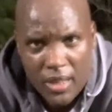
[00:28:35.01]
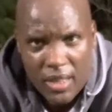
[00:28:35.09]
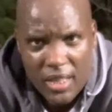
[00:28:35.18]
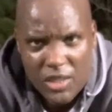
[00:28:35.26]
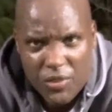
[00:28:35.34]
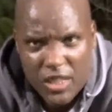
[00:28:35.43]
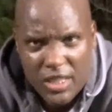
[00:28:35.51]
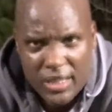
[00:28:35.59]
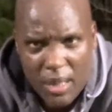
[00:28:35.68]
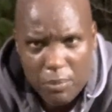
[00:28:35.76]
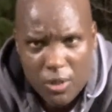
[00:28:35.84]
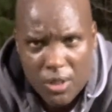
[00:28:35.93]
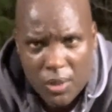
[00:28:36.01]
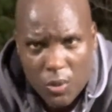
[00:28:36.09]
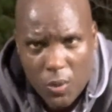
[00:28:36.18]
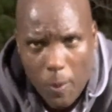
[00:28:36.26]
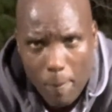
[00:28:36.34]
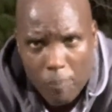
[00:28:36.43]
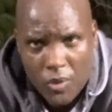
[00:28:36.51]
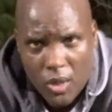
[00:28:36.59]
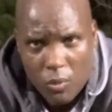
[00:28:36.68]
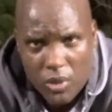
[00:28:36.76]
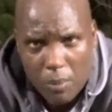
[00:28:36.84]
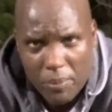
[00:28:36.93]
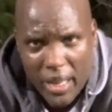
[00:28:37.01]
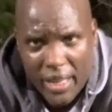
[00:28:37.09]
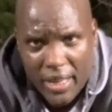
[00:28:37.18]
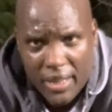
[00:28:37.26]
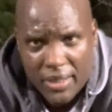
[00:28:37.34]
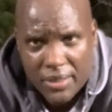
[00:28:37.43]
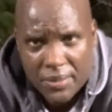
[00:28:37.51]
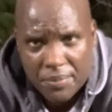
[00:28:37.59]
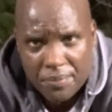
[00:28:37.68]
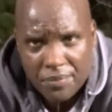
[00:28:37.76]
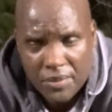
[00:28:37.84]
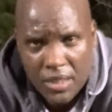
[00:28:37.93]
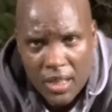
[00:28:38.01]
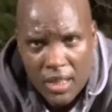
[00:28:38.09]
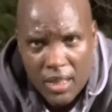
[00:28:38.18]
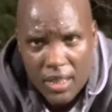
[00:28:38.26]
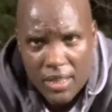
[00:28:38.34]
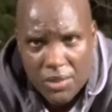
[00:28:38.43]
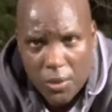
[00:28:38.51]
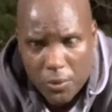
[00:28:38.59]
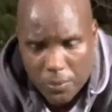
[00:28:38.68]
Let's finish it up with a plank. Let's go.